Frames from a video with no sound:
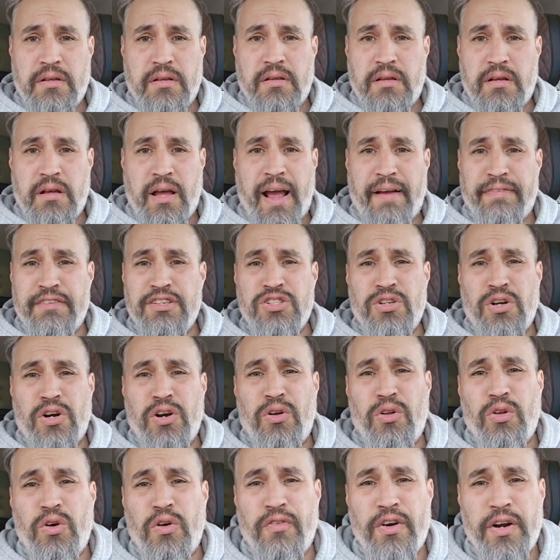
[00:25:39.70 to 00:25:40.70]
I have to start
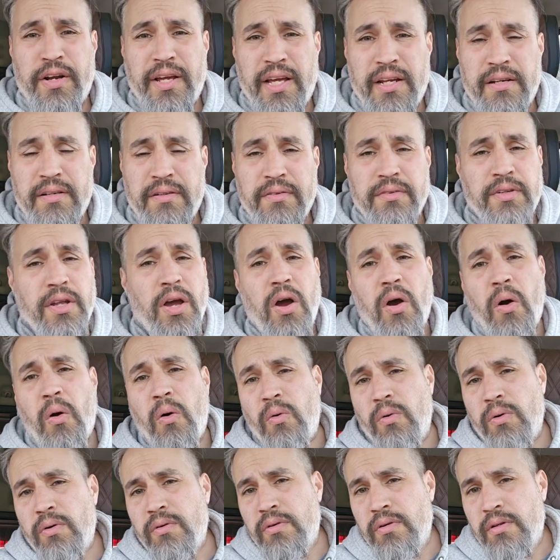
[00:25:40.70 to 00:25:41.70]
all over again? No.
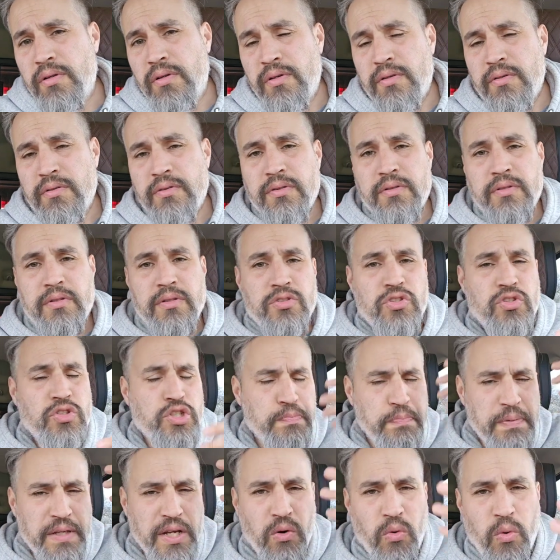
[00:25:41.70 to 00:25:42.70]

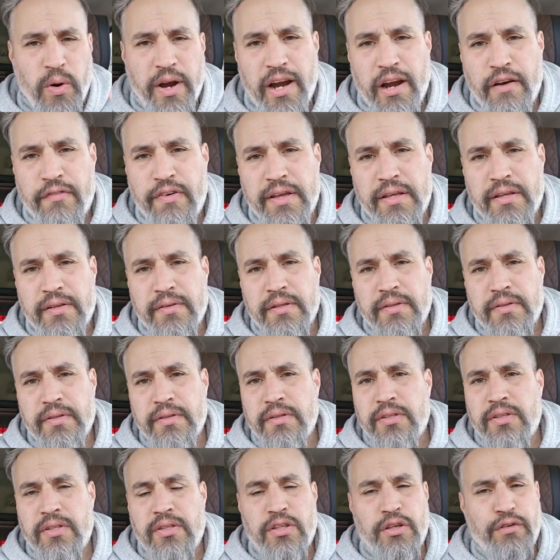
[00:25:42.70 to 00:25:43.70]
Just be aware of it.
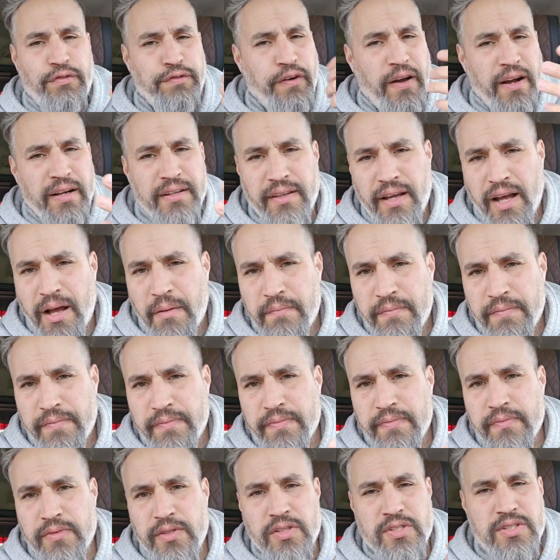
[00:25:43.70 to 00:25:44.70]
You fucked up.
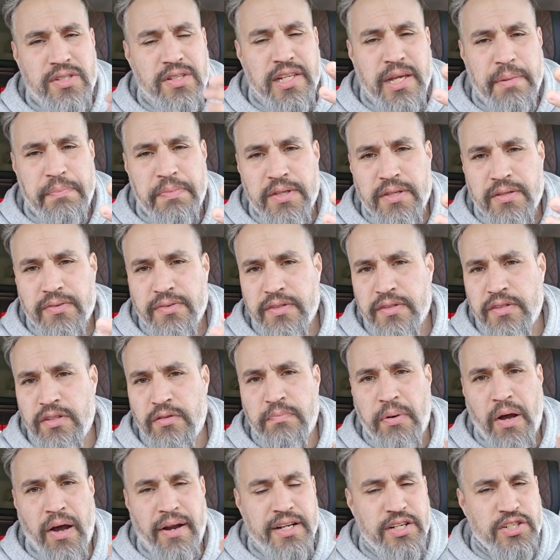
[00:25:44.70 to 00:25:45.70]
You slipped. You
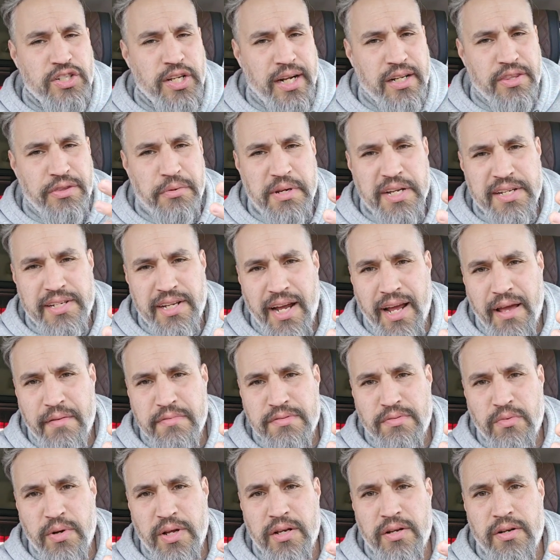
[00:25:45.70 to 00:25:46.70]
body checked 3
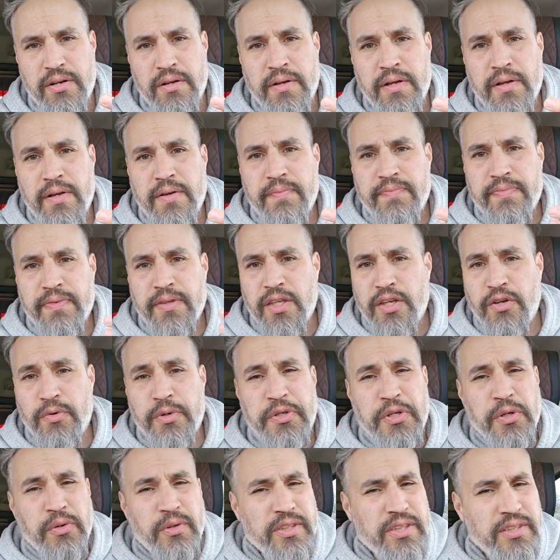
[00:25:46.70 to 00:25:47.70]
times when you were
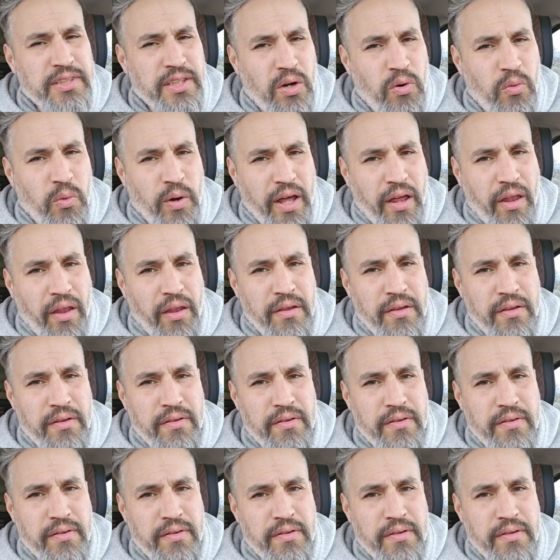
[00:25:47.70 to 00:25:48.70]
doing so well.
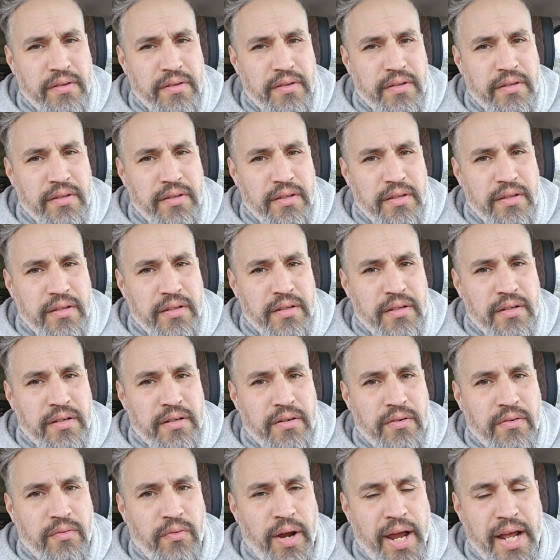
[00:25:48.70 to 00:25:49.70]

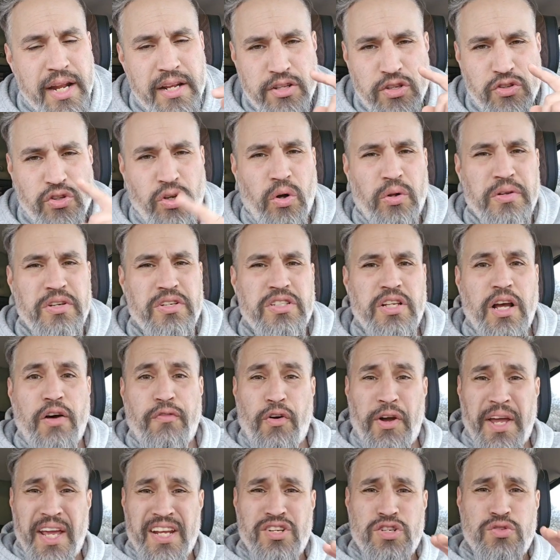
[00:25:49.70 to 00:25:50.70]
Right? And you told yourself,
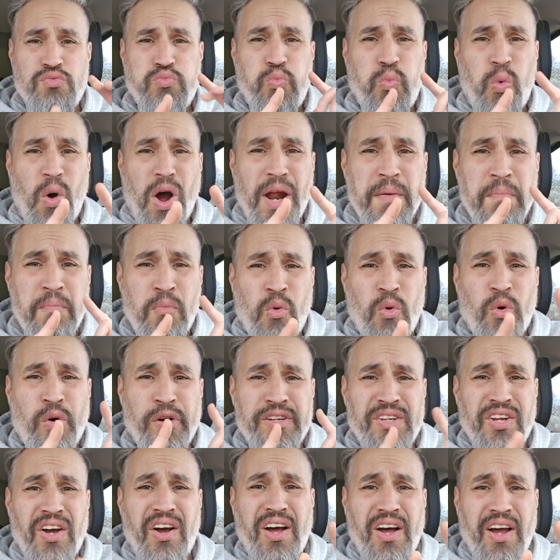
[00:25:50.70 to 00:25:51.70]
okay, just one more
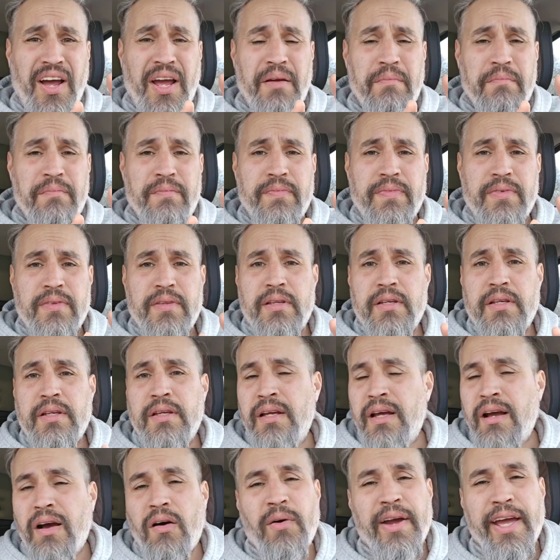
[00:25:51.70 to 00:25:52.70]
time.
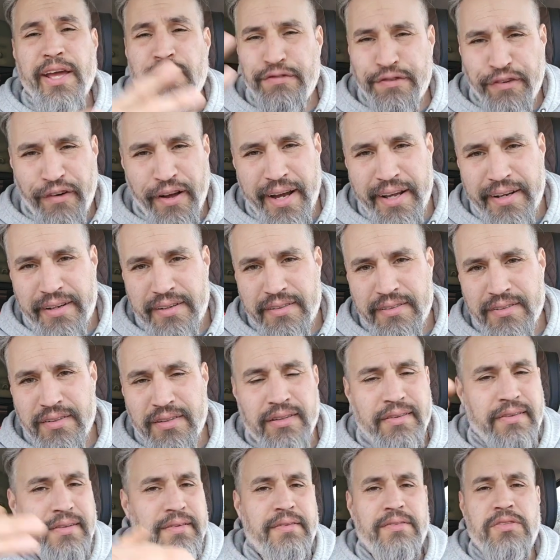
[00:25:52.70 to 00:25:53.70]
Okay, fine.
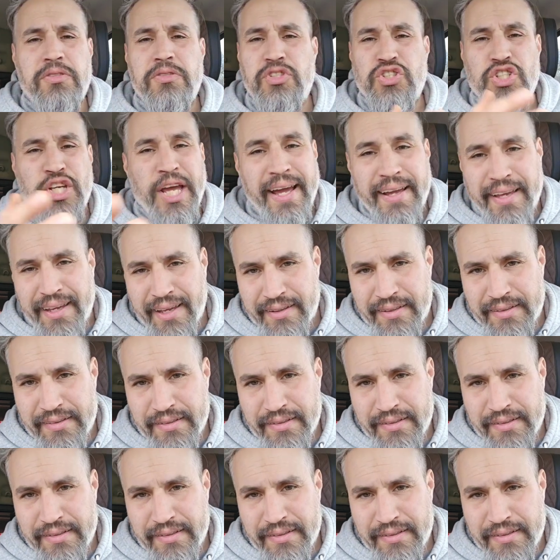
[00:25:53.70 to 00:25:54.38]
Check it.